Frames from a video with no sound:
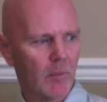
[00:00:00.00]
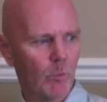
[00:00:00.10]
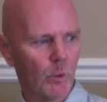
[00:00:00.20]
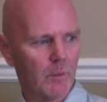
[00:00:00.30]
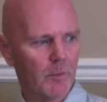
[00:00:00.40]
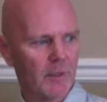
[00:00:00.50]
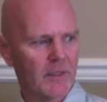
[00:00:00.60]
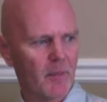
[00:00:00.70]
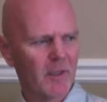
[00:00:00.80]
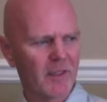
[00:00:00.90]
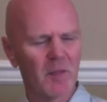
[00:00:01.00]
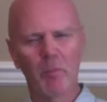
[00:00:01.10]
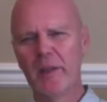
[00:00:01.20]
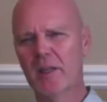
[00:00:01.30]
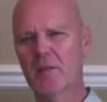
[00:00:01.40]
would be something like the
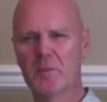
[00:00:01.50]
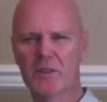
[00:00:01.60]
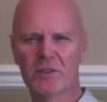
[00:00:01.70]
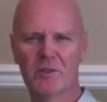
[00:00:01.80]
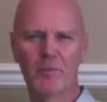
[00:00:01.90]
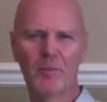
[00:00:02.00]
beer commercial,